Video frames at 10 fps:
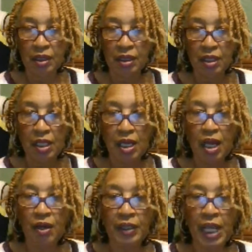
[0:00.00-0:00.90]
Okay,
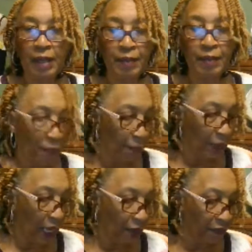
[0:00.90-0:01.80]
I'm gonna be off in a
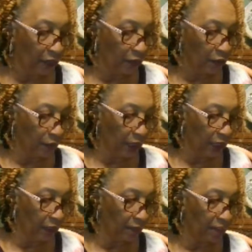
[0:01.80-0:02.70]
little bit.
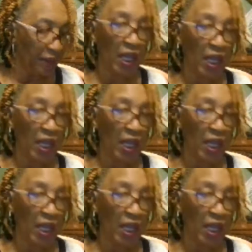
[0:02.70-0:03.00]
But